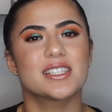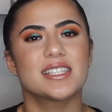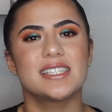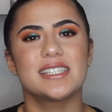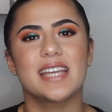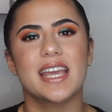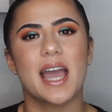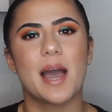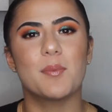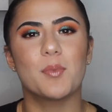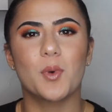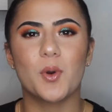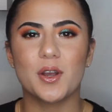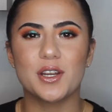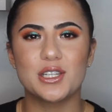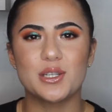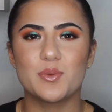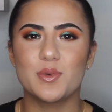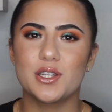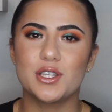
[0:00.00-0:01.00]
Today I'm
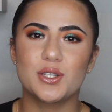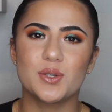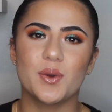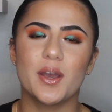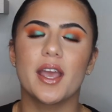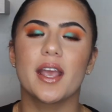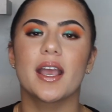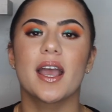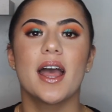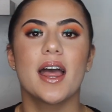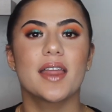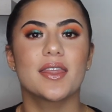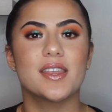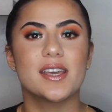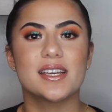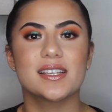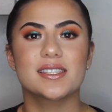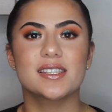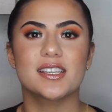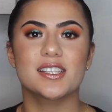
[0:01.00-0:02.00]
going to be doing
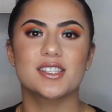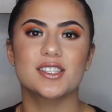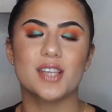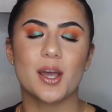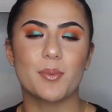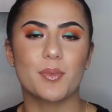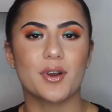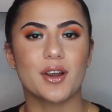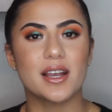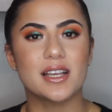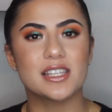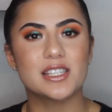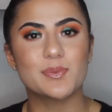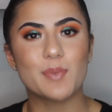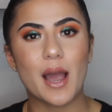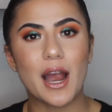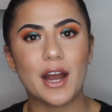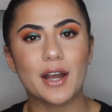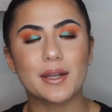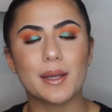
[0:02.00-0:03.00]
this summer
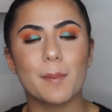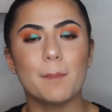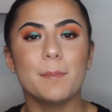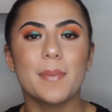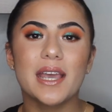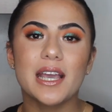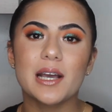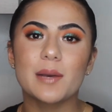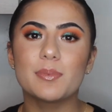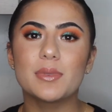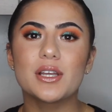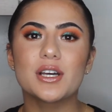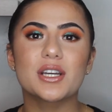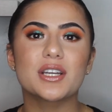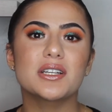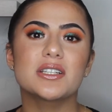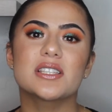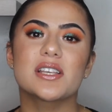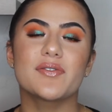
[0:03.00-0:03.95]
inspired makeup look.